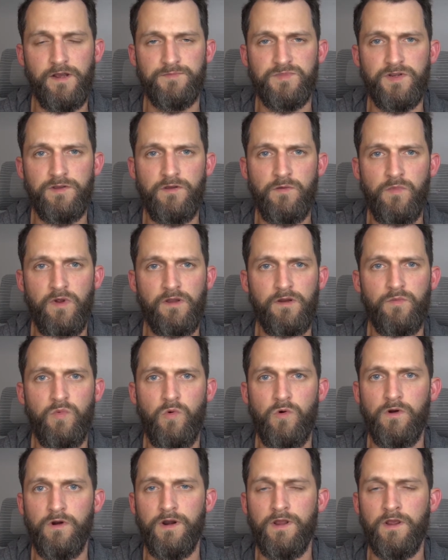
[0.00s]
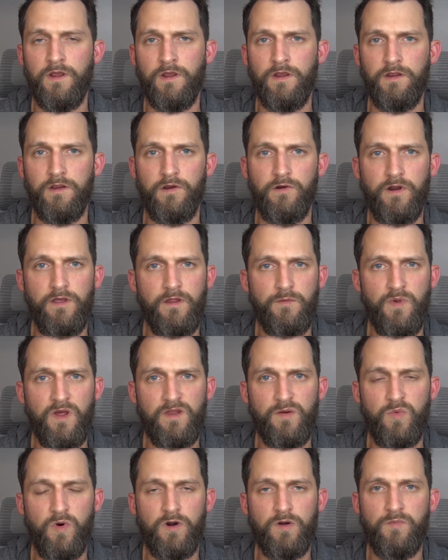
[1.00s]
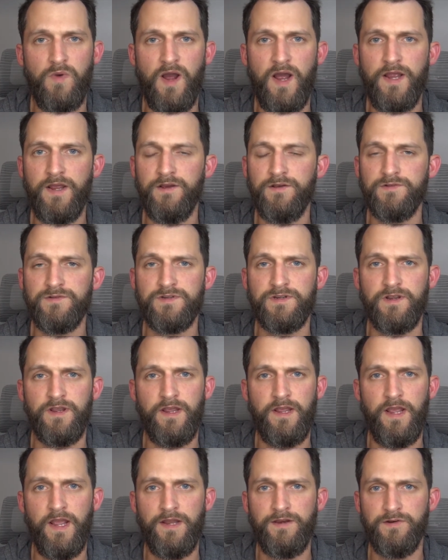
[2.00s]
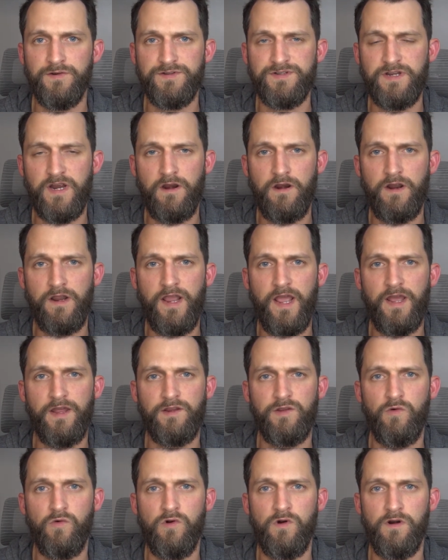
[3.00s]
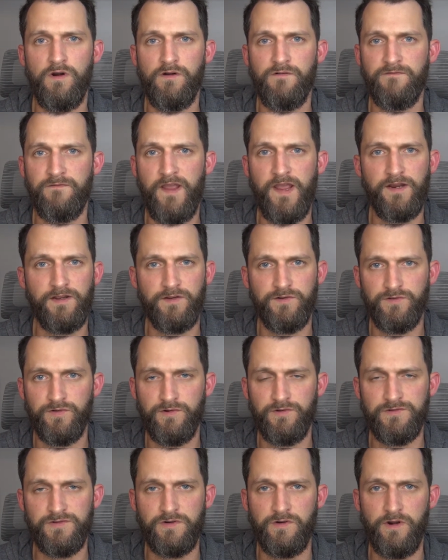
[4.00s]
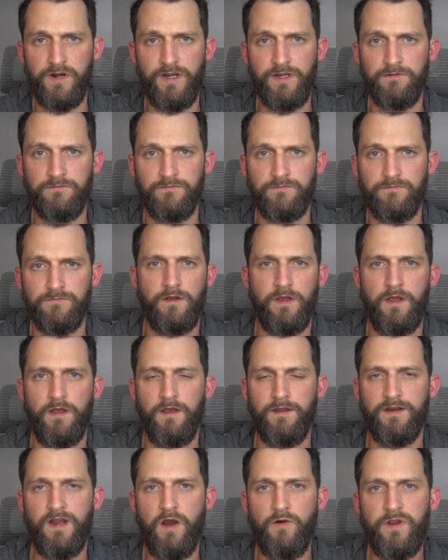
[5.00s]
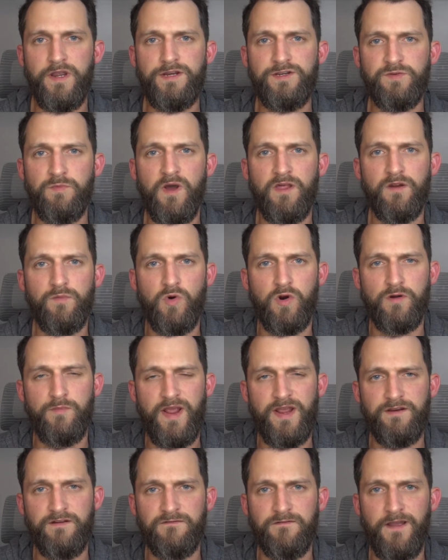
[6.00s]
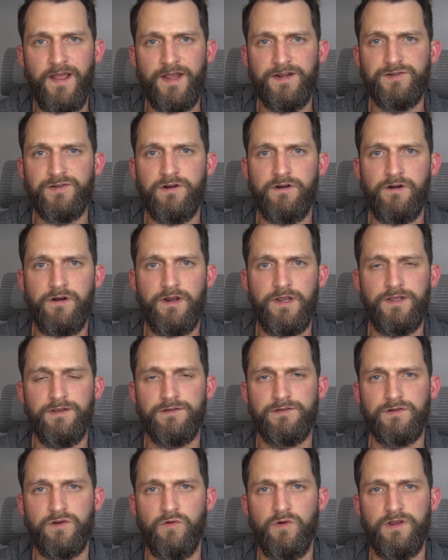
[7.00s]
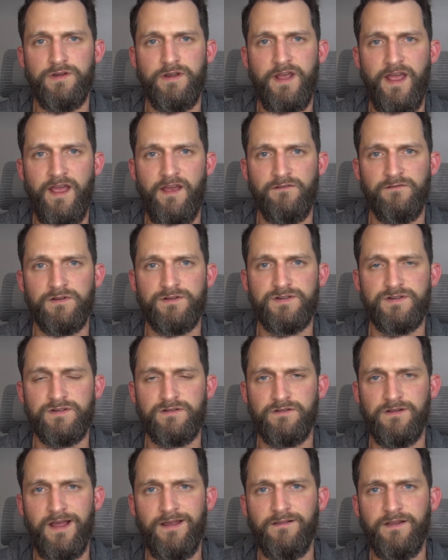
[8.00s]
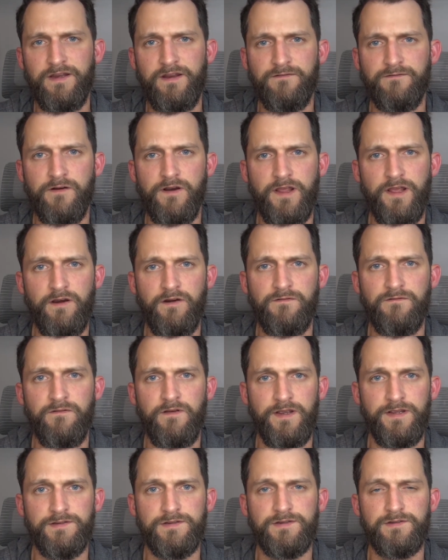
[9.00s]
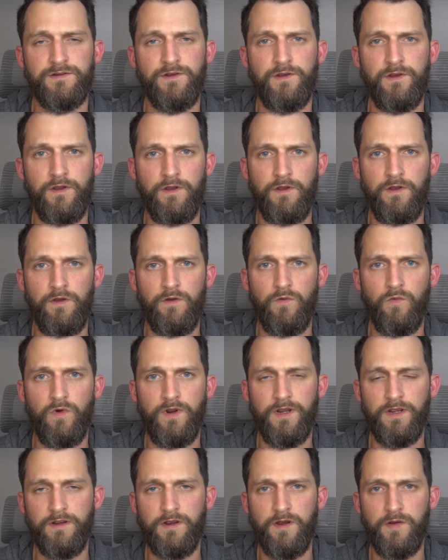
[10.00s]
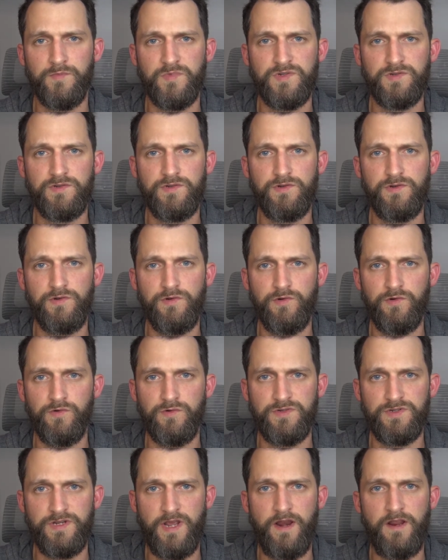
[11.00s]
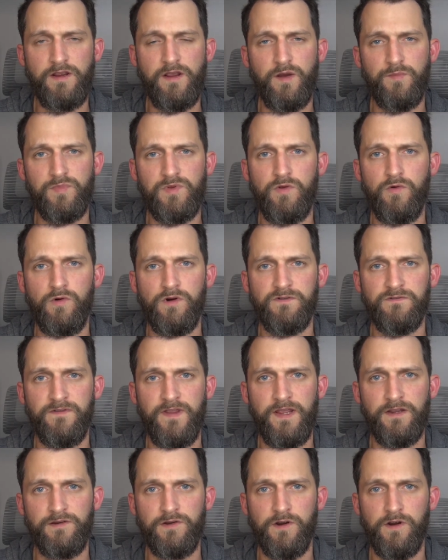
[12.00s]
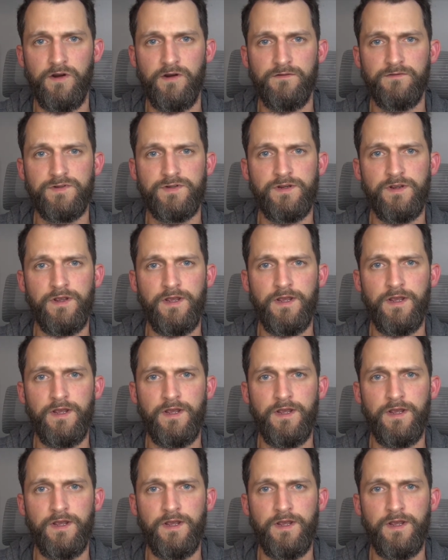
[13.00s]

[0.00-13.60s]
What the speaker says: up to the motherboard, you're in the motherboard BIOS, and you're staring at your fan control screen. Now each motherboard manufacturer is going to have a slightly different interface when it comes to setting up your fan curves.